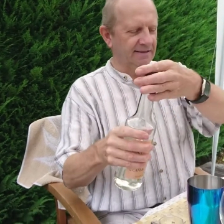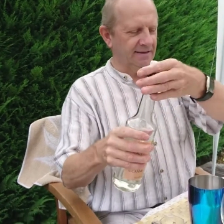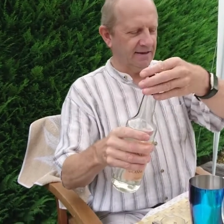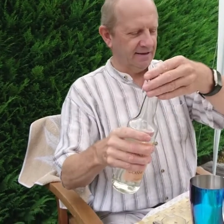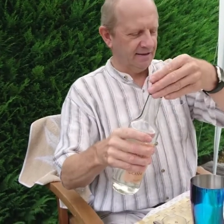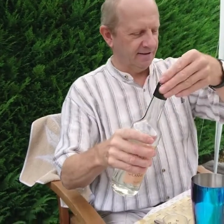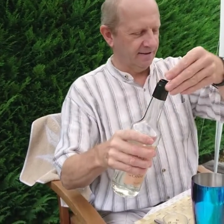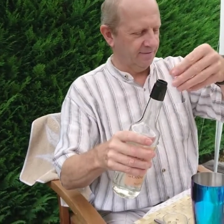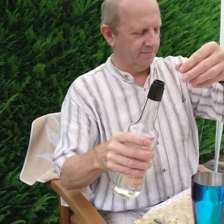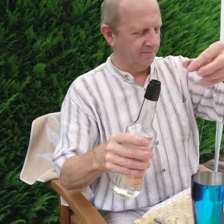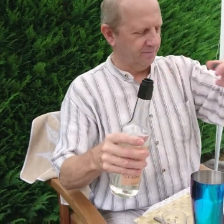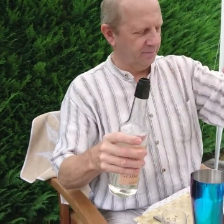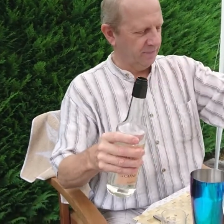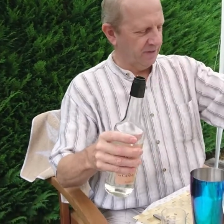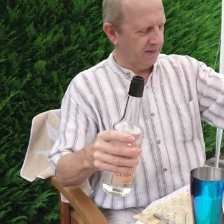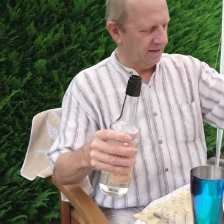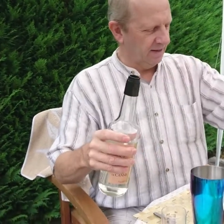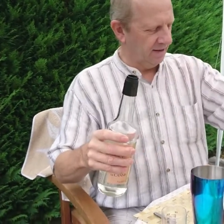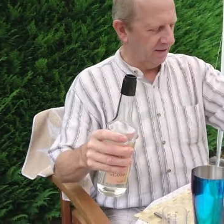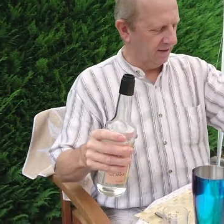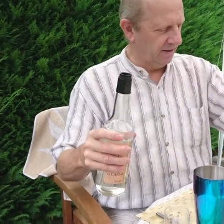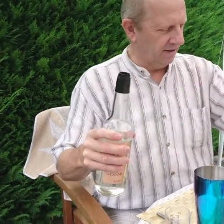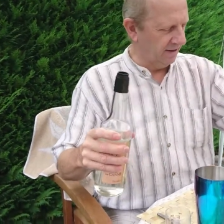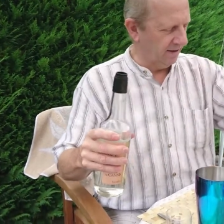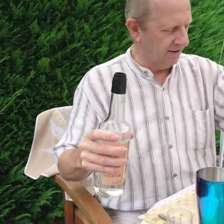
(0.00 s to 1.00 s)
If you don't
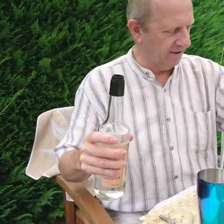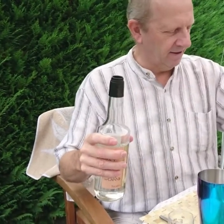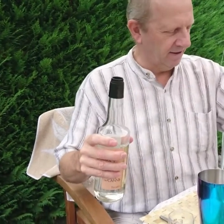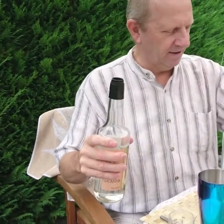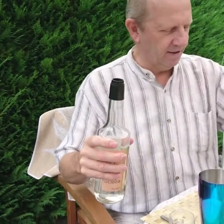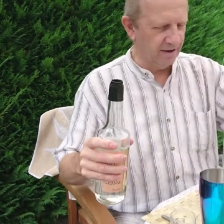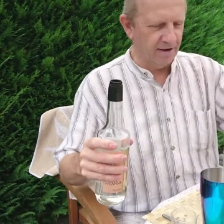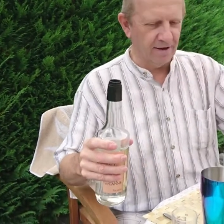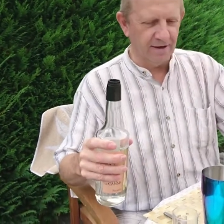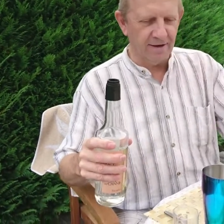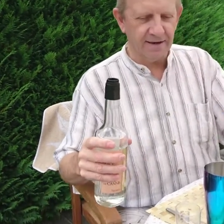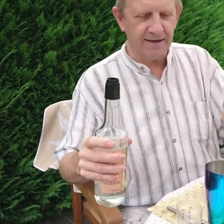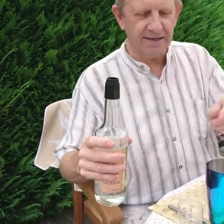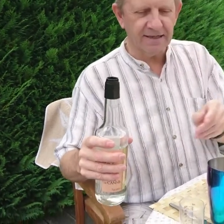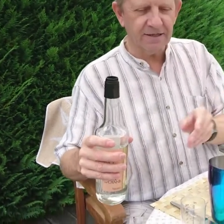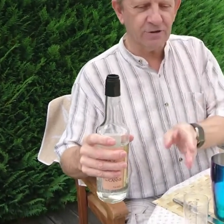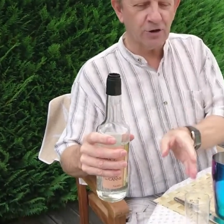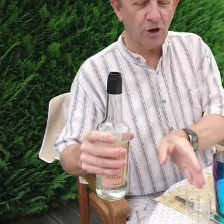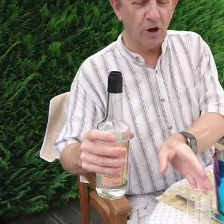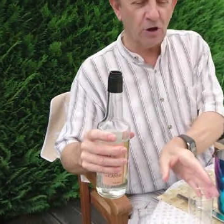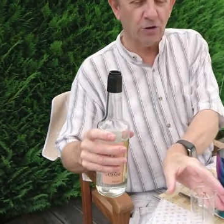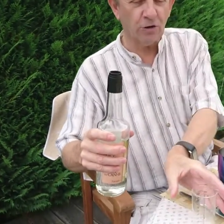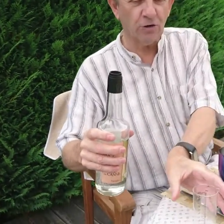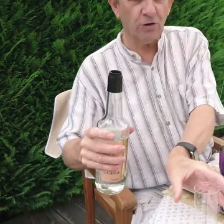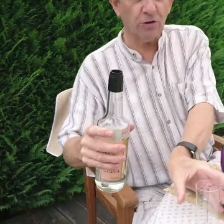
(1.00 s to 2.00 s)
have it,
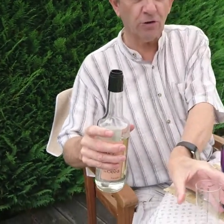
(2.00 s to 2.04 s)
a